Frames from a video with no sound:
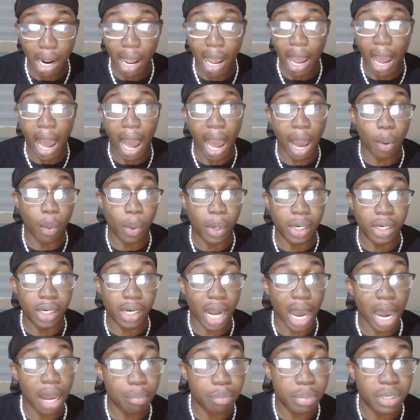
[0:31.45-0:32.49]
I will
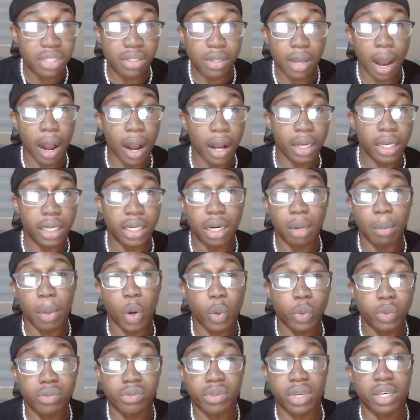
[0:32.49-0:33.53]
not be talking
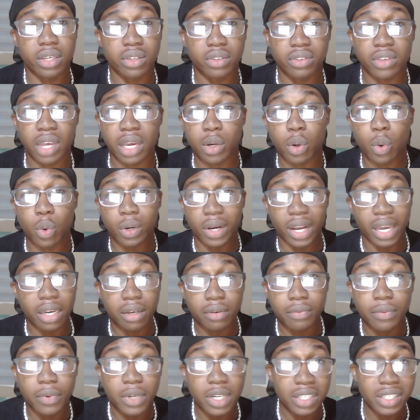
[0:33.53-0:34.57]
about things I don't like
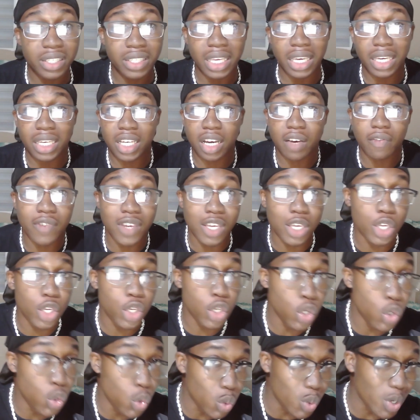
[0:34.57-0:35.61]
for the sake of
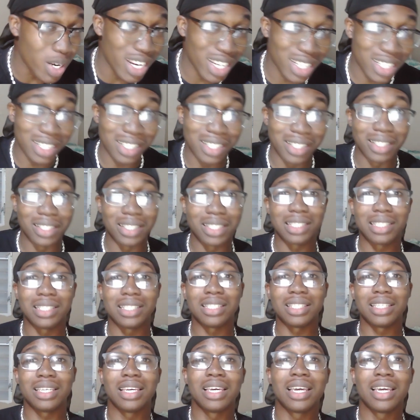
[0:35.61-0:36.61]
you niggas.